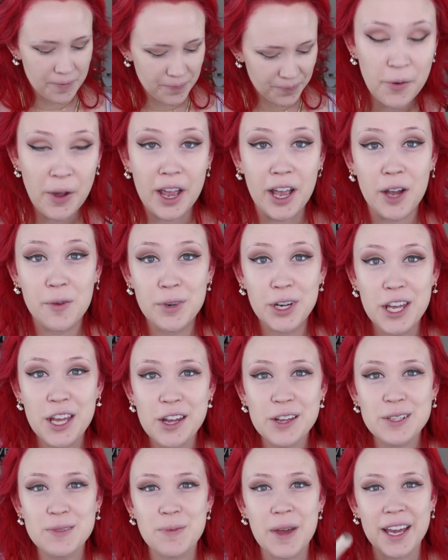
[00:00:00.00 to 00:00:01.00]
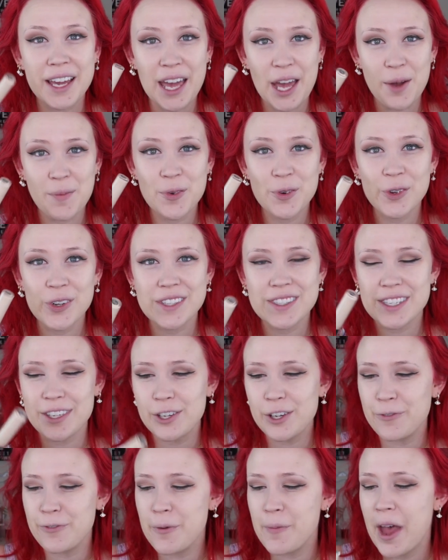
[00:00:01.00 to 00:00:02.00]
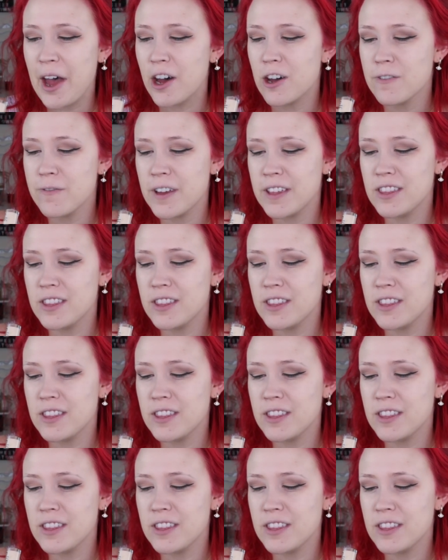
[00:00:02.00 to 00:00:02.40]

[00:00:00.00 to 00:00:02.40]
Anyway, I'm gonna use my Camo concealer from e.l.f.